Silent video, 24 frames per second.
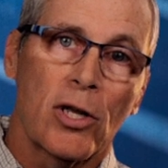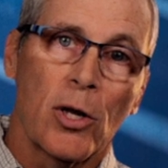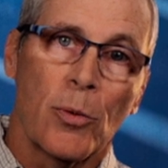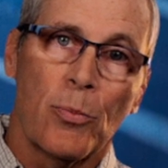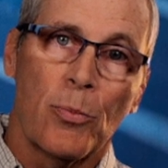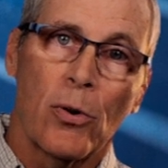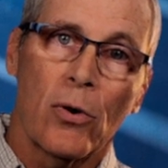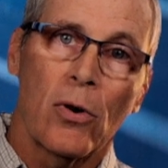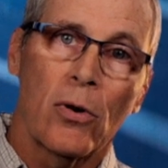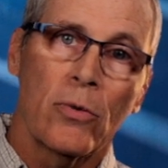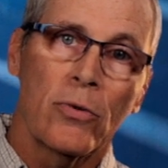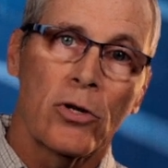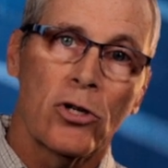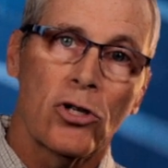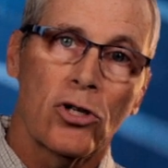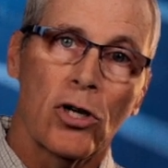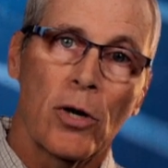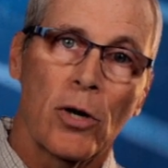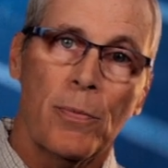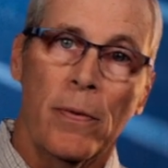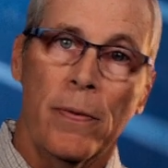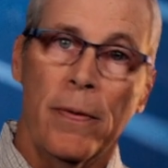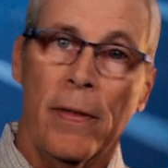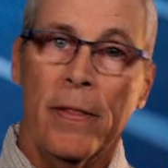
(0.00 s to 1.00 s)
they get put on the
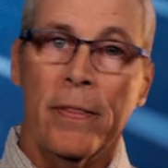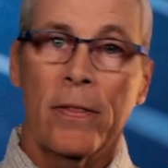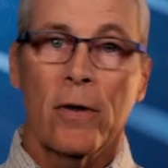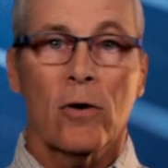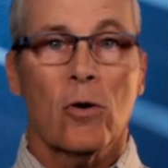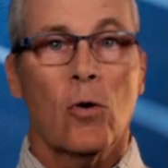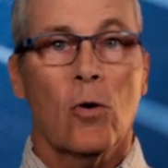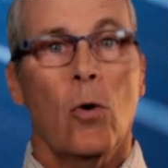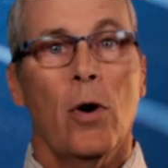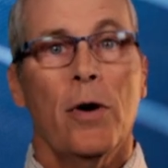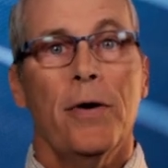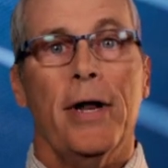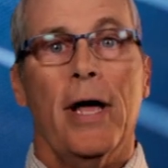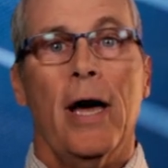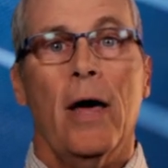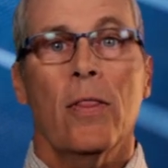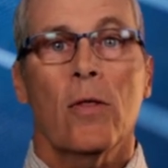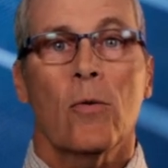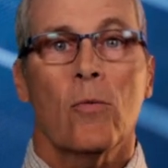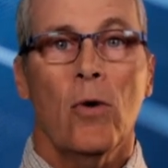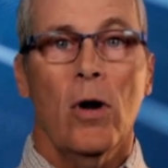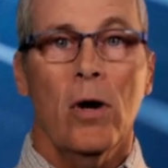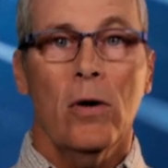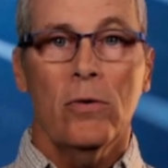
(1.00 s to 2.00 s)
ship, and then they're going
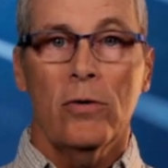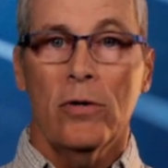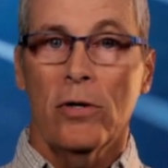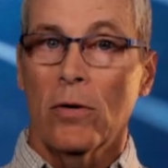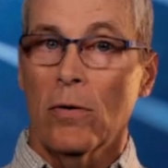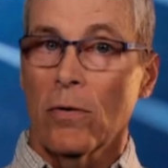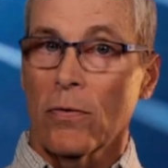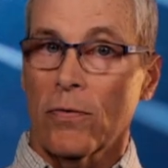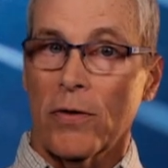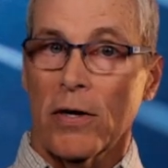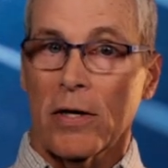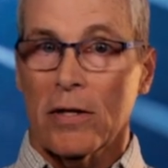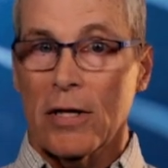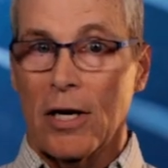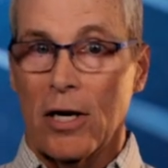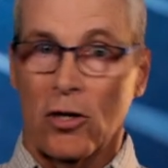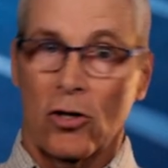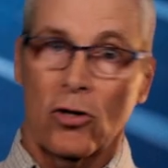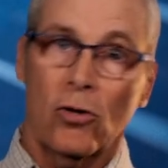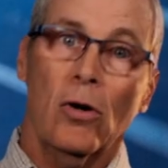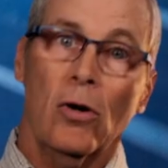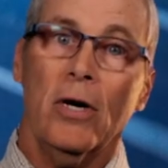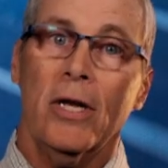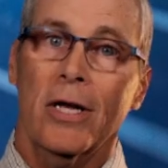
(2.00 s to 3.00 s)
down the road. You don't think
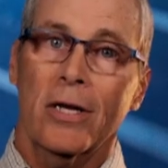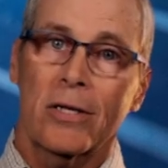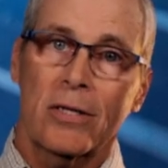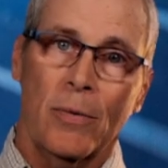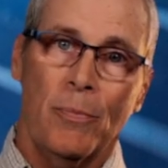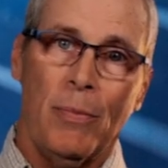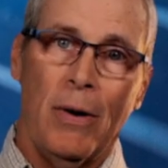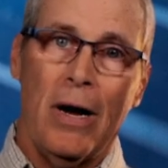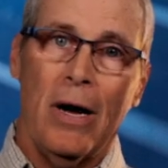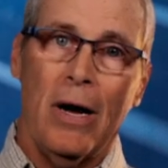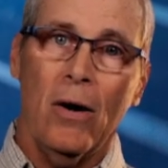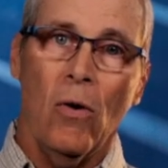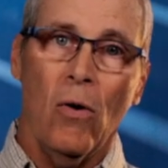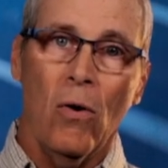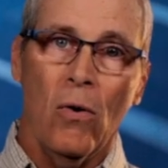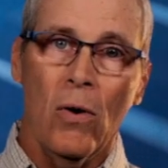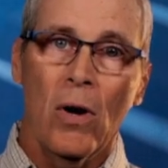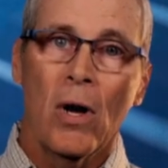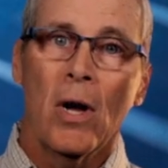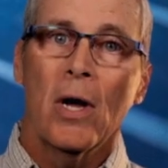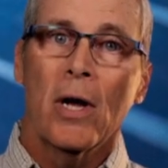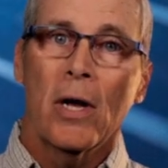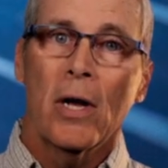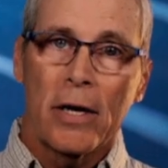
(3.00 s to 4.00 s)
that truck hits a
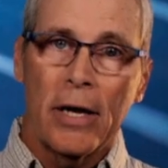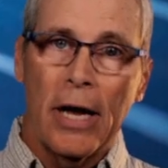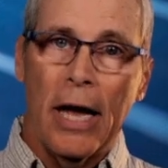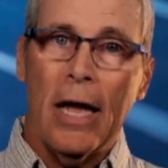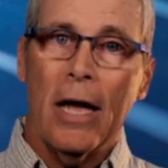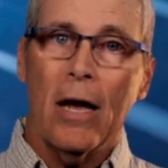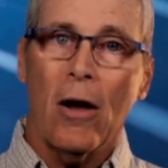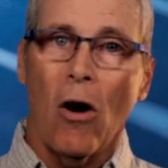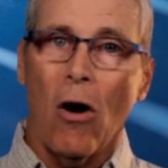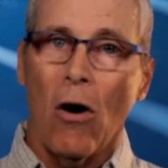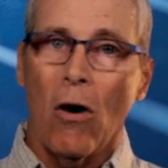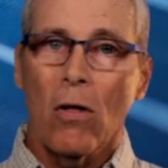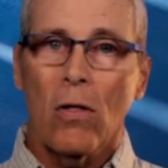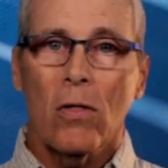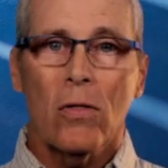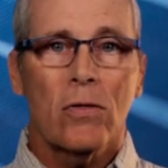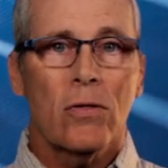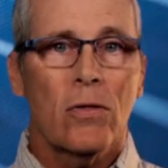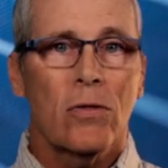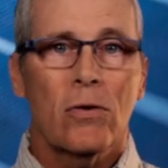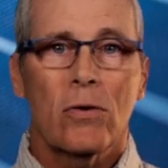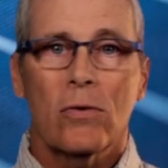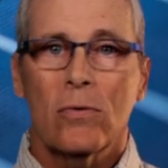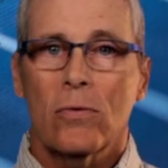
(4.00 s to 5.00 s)
pothole? Yeah, all
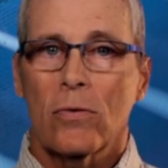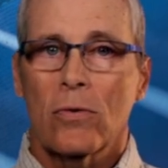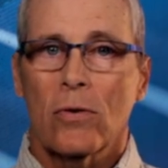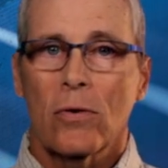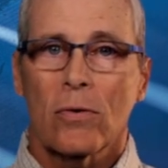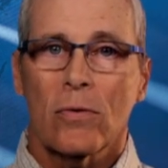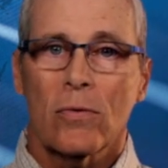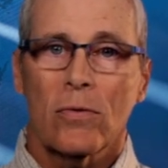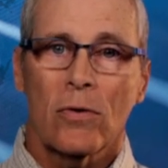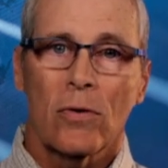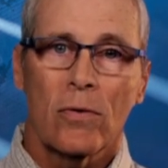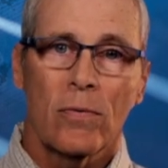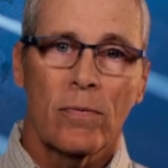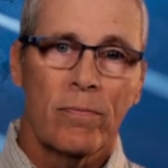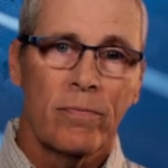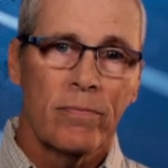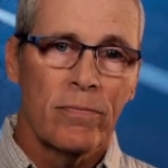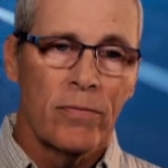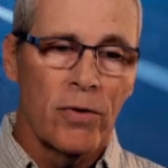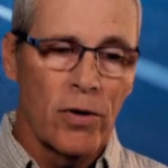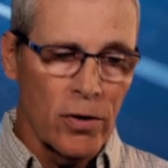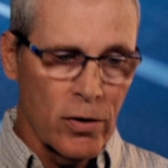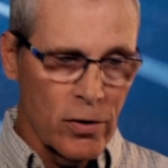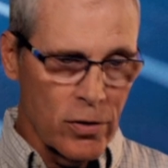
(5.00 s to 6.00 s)
of
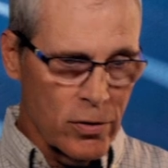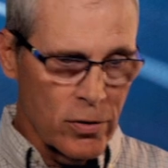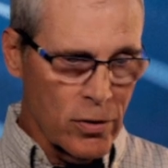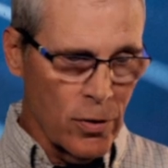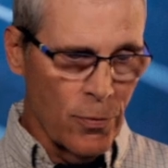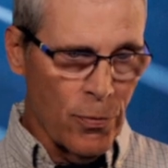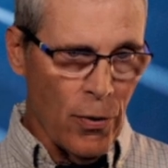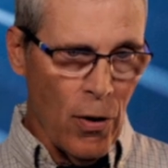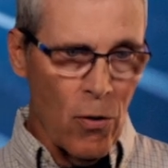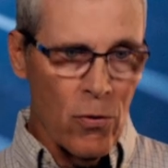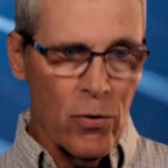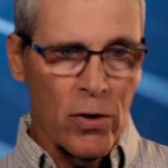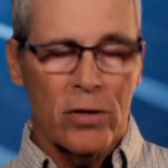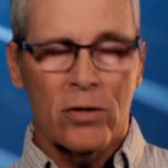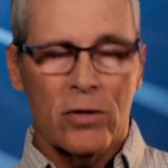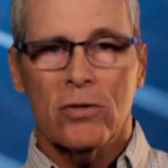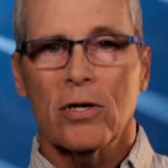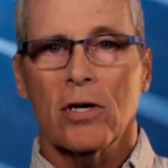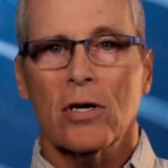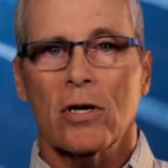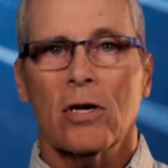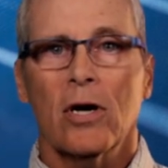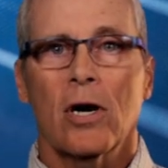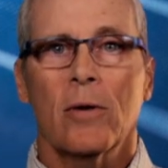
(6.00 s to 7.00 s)
the
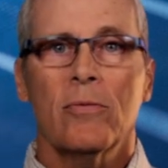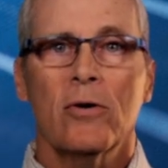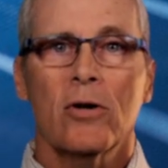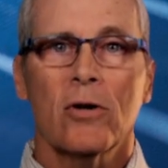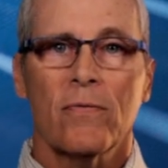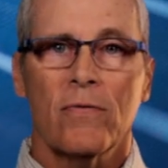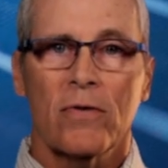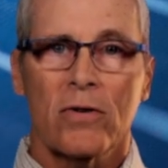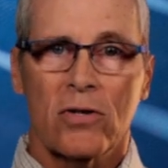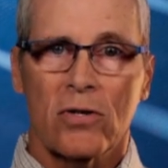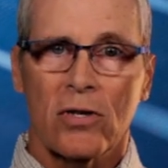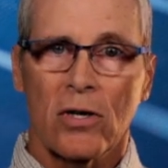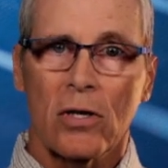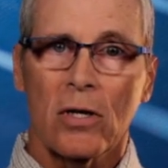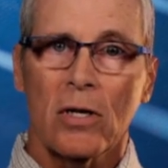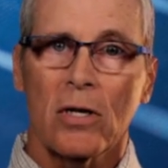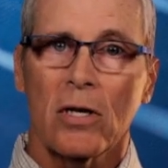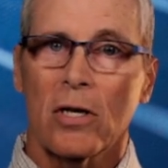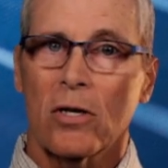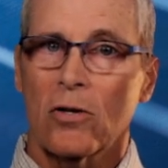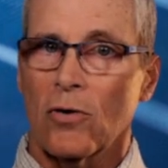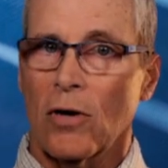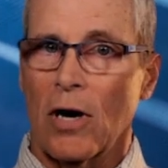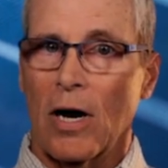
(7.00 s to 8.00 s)
components that come to your
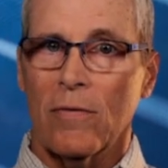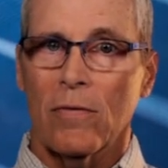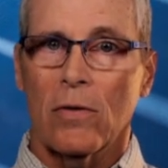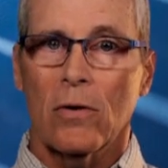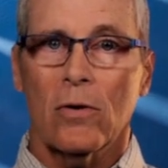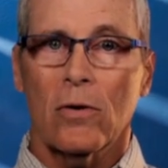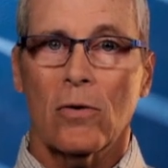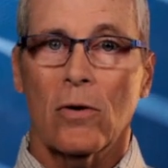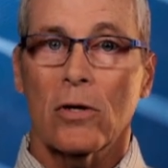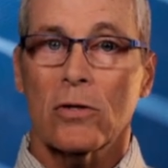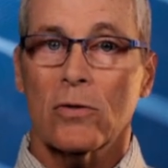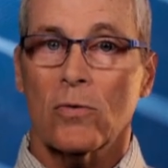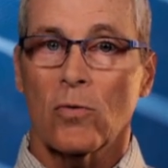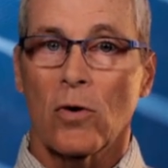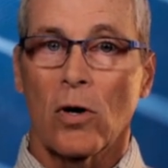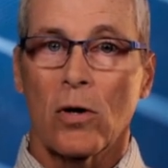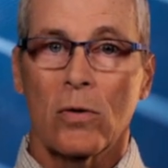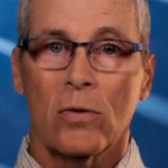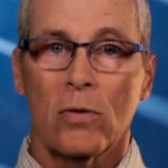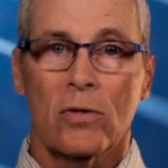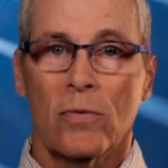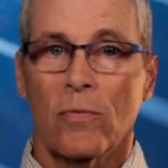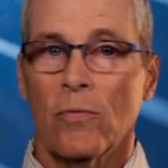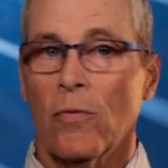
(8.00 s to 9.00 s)
facility travel across
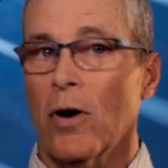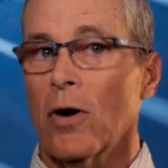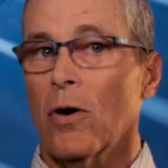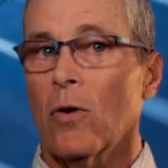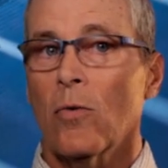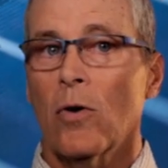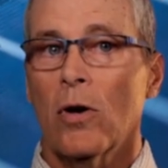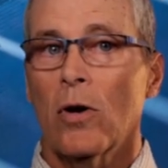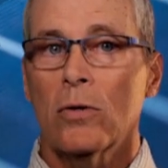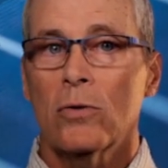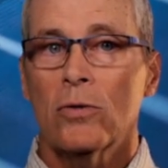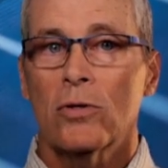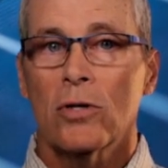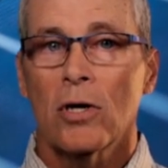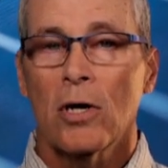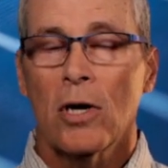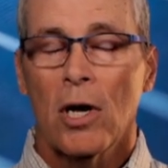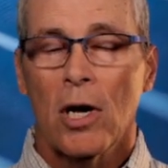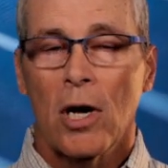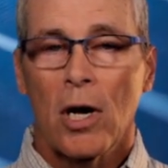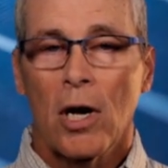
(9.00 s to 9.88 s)
roads and railroads,